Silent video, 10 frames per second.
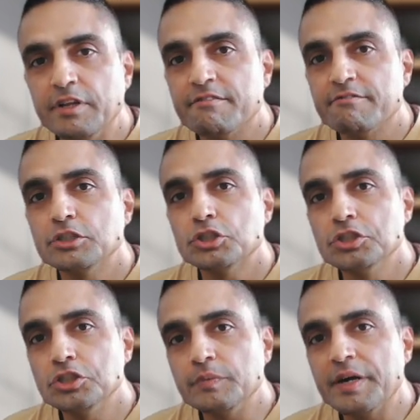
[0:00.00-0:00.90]
we leverage
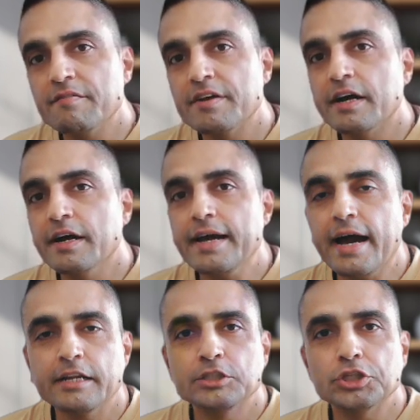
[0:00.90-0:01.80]
the generative AI
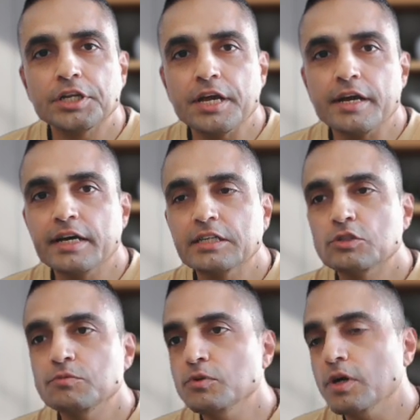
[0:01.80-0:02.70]
and agentic AI
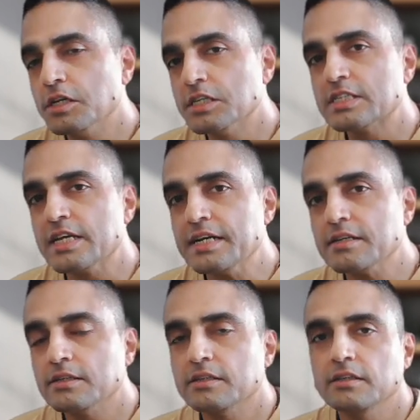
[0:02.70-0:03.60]
to
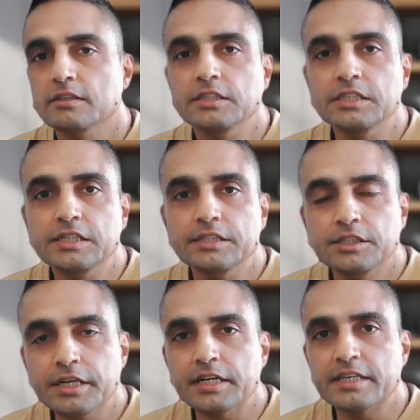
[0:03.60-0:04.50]
understand the
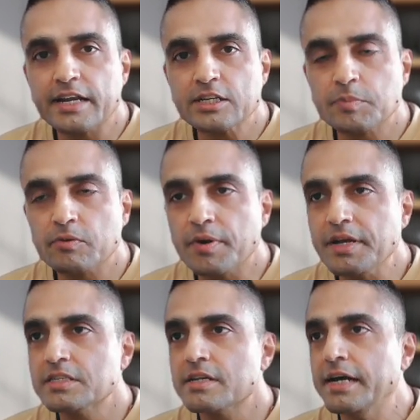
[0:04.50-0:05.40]
ticket that has been
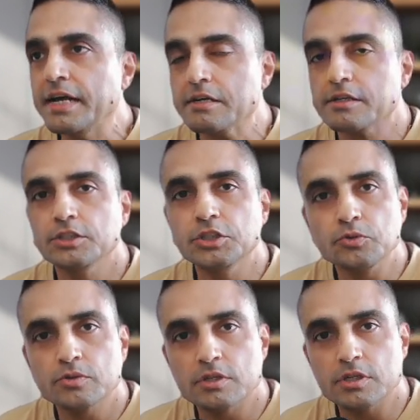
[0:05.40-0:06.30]
raised and
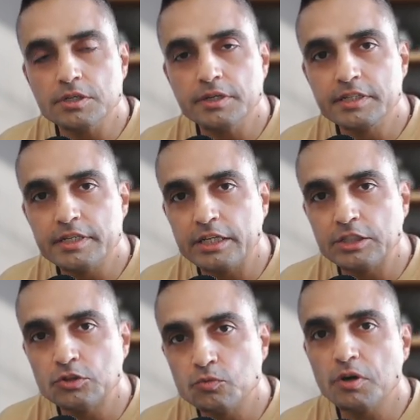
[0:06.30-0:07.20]
use the
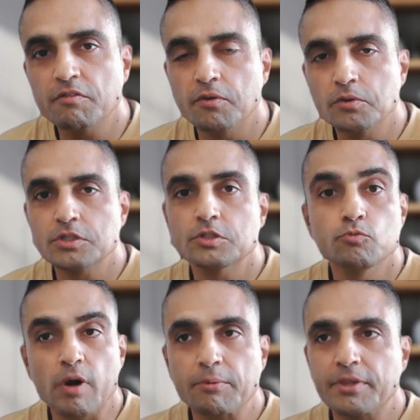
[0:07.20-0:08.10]
intelligent workflows to
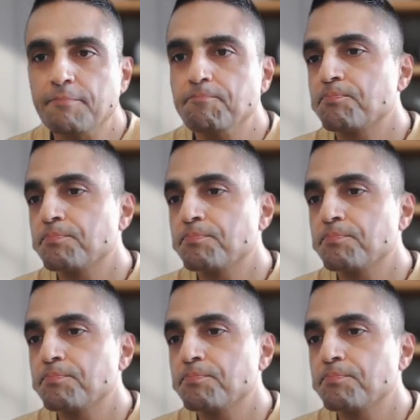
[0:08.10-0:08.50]
route them.